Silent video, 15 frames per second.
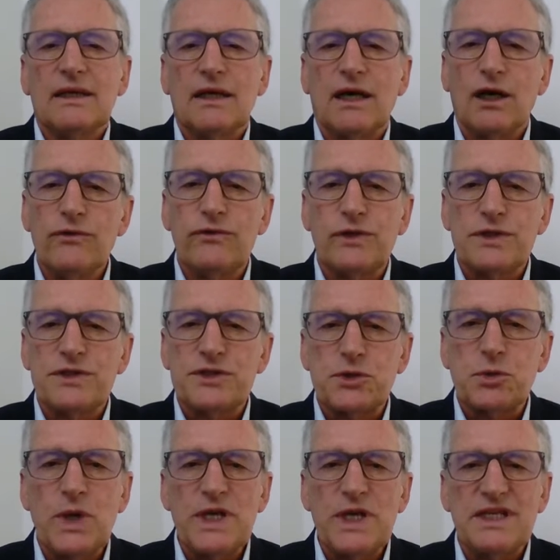over its
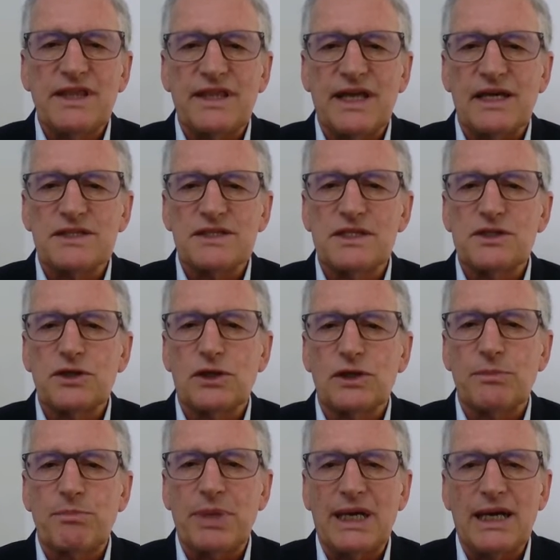
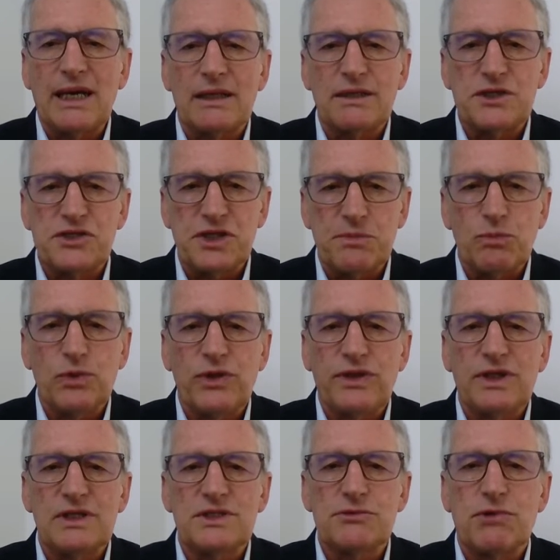$20,000 partnership with
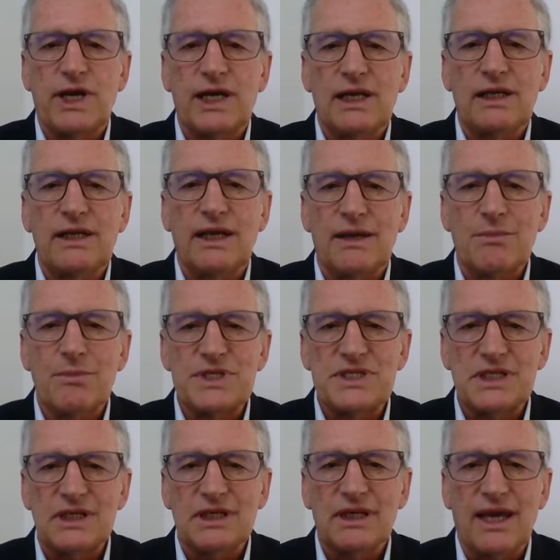the Israeli
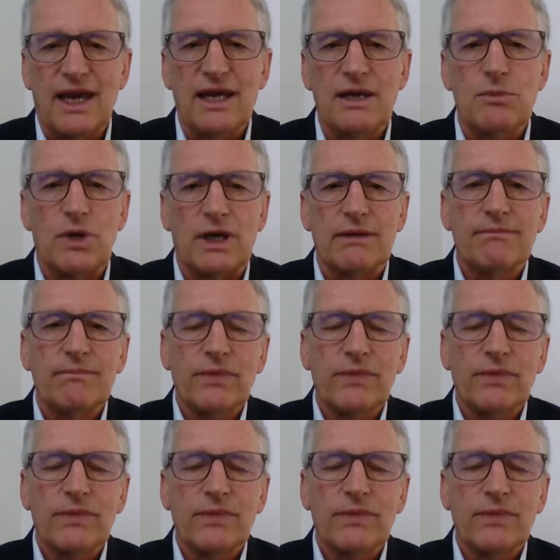embassy in Canberra.